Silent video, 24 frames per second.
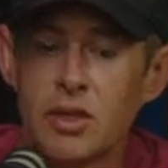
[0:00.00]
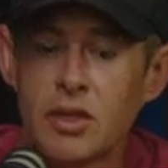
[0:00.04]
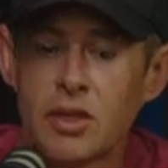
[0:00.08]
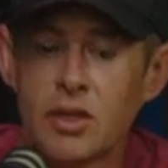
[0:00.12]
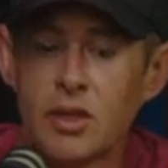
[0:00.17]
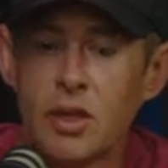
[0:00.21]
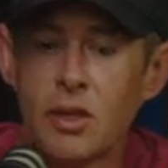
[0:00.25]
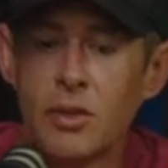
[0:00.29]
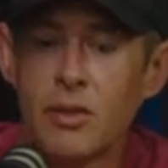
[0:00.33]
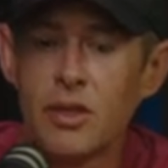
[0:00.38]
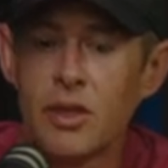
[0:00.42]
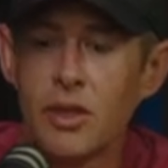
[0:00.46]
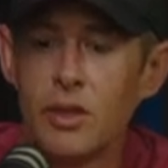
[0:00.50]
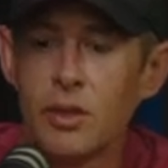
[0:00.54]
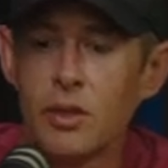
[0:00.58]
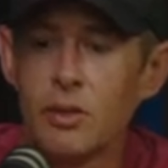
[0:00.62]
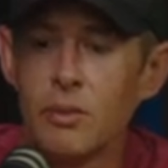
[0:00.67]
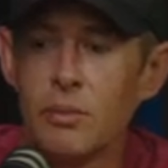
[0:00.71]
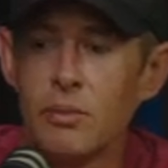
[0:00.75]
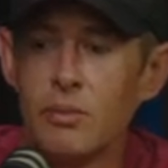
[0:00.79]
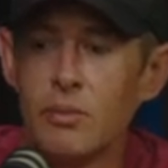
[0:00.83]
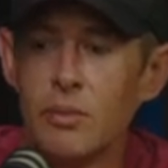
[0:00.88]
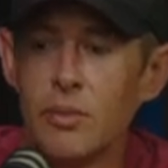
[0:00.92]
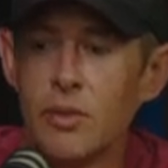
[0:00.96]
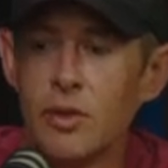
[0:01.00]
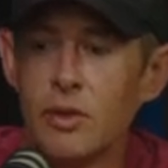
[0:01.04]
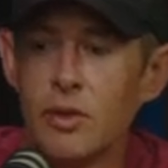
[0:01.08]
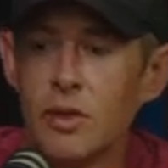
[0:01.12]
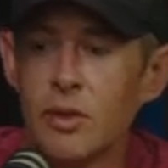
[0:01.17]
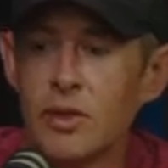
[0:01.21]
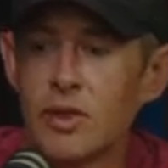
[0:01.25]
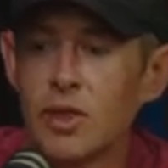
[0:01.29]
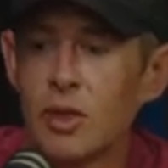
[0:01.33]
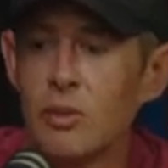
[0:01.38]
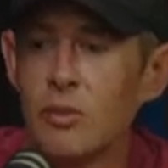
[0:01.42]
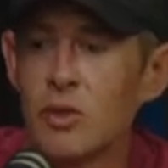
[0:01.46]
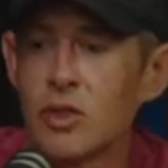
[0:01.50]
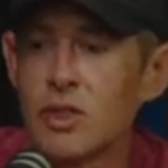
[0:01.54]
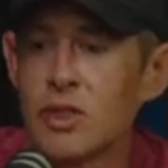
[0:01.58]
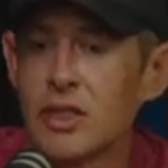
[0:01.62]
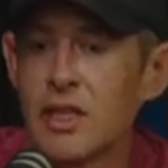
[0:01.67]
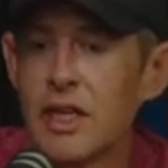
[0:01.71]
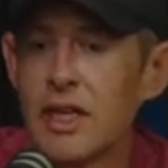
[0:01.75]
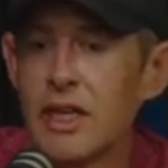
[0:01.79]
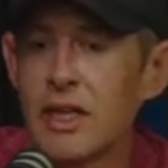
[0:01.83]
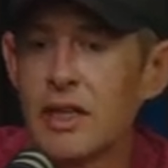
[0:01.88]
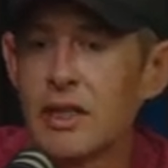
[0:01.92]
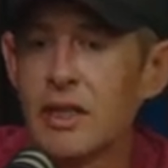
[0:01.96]
just know that you're, it's
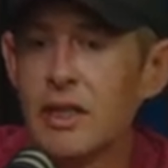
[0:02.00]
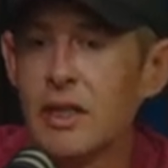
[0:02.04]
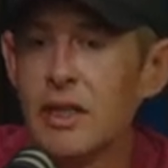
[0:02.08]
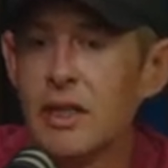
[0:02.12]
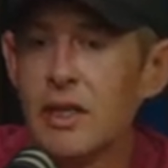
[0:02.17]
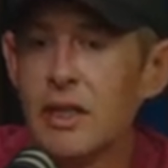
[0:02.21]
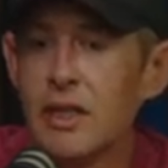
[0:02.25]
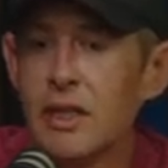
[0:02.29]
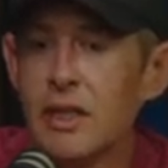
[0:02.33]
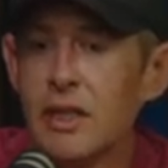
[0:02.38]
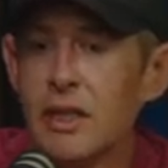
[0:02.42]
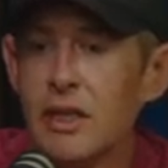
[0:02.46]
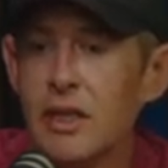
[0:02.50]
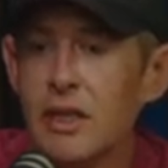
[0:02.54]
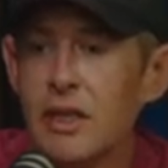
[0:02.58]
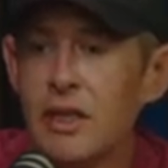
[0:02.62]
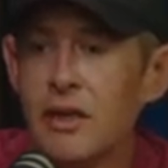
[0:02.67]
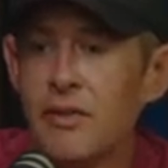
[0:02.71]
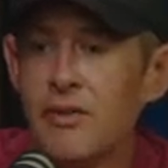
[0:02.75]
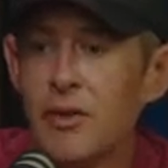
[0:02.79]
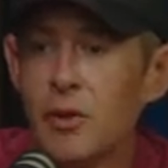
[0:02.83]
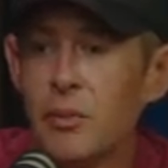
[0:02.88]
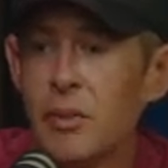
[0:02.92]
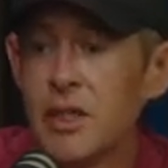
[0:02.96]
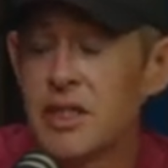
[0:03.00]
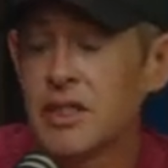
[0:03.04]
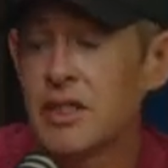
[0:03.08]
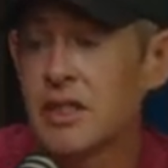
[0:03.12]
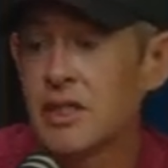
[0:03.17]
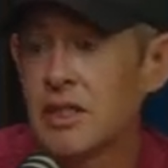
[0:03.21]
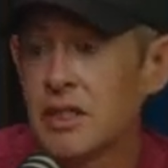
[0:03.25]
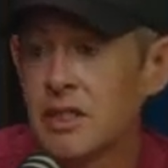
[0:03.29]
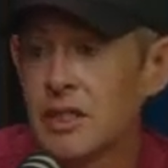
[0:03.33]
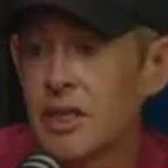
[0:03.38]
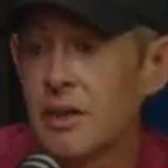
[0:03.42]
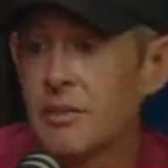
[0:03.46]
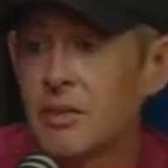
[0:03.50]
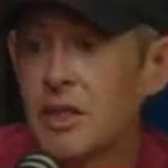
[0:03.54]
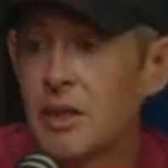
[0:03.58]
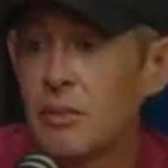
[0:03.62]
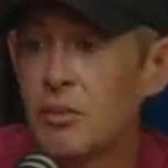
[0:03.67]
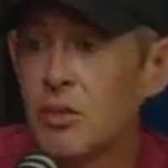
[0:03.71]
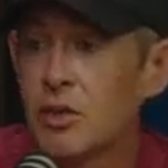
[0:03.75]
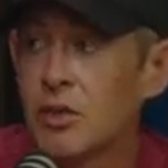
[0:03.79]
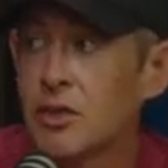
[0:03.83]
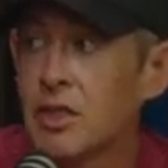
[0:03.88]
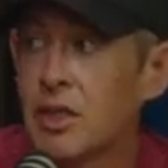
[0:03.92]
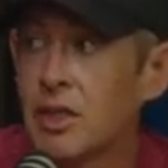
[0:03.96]
almost like if your business is up
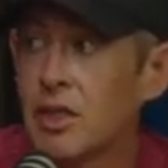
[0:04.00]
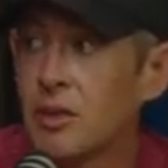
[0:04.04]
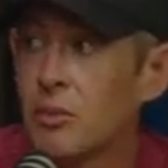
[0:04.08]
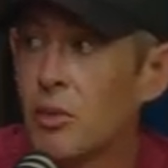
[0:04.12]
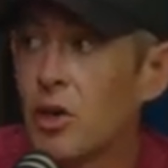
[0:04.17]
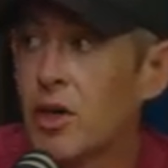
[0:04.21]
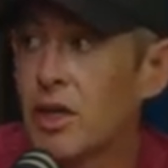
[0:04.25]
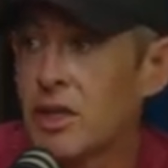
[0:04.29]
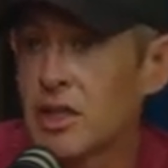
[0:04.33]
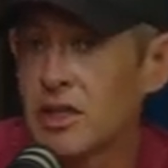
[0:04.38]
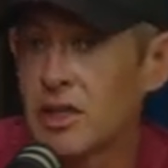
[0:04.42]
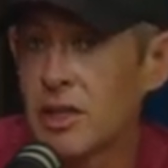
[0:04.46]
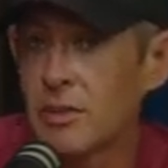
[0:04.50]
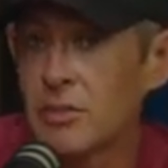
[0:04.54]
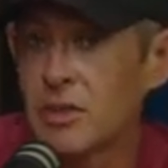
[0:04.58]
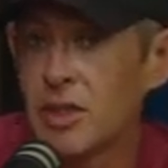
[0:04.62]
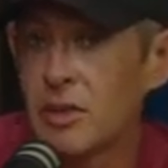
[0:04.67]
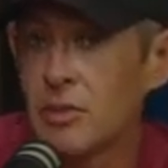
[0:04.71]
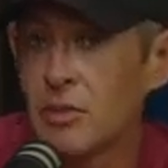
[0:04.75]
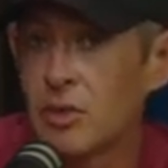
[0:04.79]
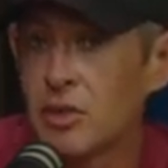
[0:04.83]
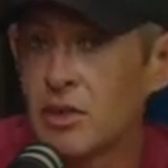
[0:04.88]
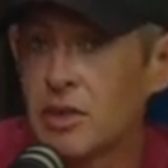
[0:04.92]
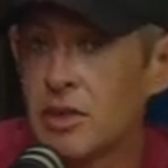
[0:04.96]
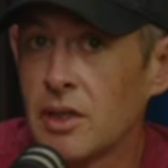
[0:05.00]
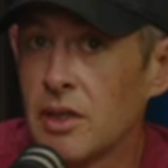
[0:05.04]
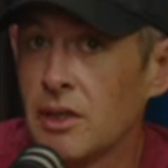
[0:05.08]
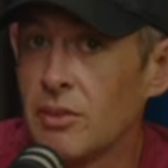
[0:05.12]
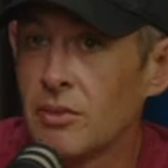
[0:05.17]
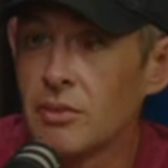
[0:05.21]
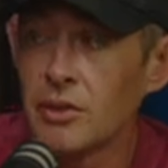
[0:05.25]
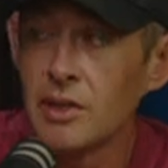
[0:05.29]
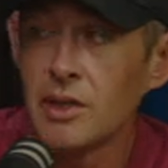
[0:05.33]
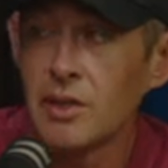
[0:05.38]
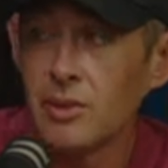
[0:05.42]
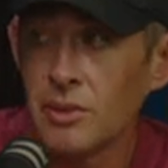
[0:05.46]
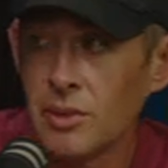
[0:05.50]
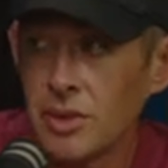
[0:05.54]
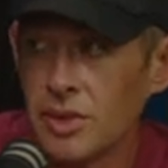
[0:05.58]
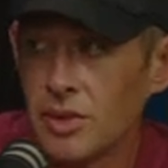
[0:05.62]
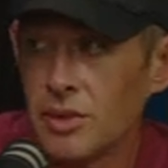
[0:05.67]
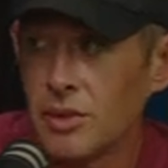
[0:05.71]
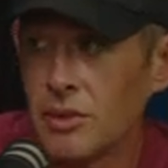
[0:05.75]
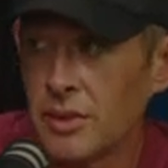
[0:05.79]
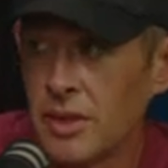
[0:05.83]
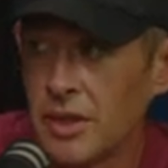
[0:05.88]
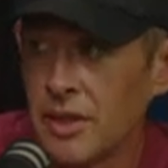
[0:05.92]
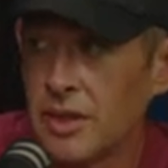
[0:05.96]
10% and the market's up 10%, well, you didn't
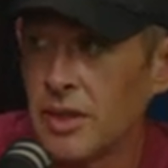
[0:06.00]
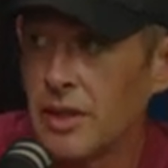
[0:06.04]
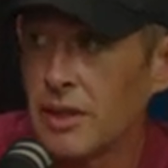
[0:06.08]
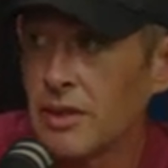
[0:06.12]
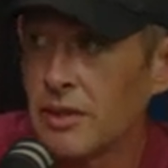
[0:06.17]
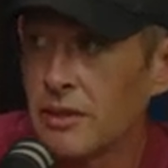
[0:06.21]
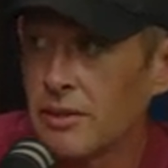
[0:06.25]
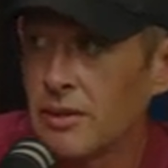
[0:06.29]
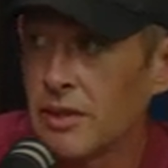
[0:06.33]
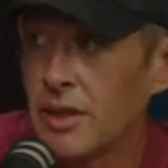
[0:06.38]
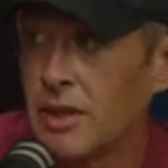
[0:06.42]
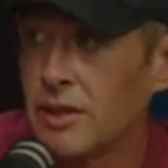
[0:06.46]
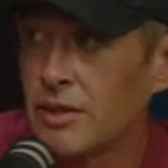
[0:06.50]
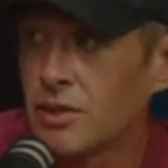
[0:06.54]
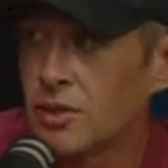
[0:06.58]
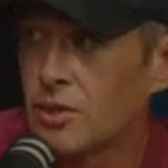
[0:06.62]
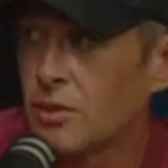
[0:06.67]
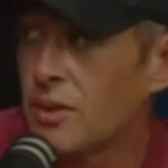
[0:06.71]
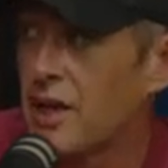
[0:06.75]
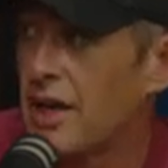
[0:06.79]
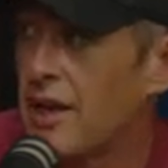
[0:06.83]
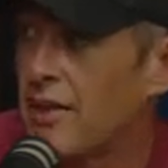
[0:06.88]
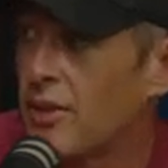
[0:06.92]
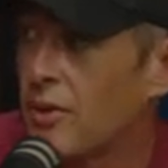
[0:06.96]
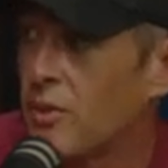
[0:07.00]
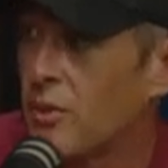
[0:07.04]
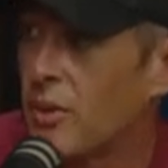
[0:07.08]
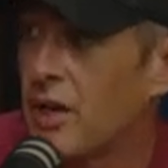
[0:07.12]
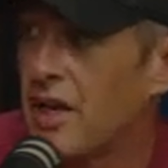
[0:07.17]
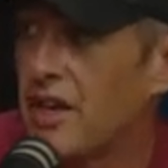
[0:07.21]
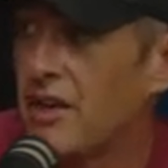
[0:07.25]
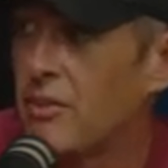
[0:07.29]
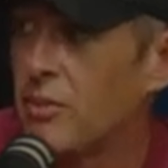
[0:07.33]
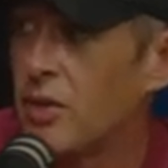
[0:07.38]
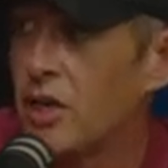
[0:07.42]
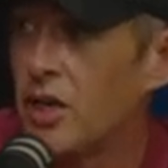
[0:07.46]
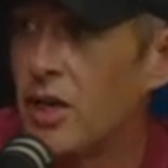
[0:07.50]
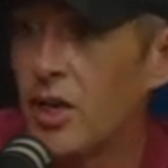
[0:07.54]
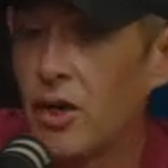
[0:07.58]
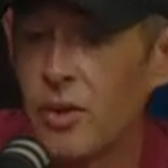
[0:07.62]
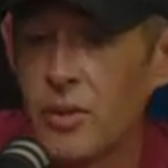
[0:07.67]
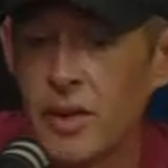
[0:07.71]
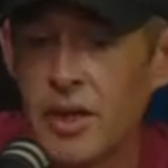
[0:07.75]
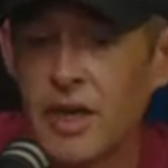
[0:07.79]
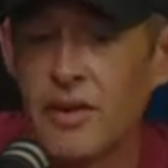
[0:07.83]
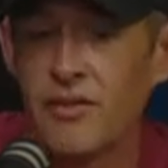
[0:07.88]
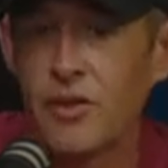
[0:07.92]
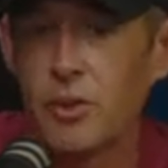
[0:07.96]
really do anything, right? You're just riding the wave. But
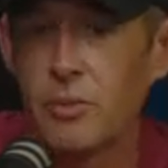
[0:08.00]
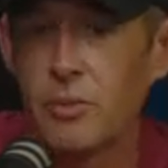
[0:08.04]
knowing